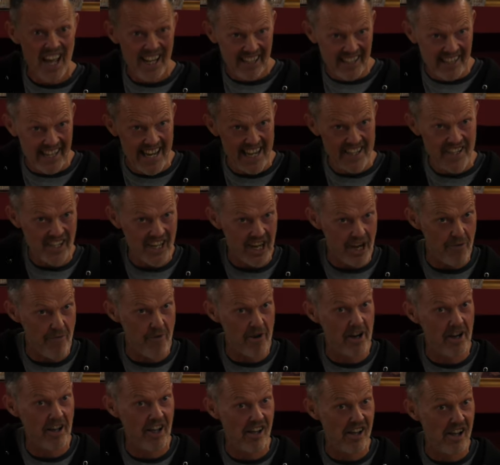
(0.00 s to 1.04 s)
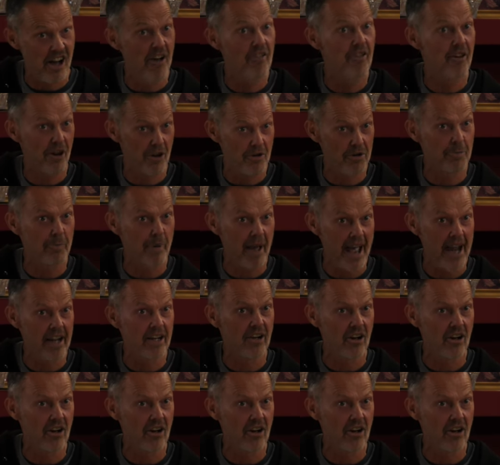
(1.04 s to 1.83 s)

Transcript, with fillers: Let's get rid of those bad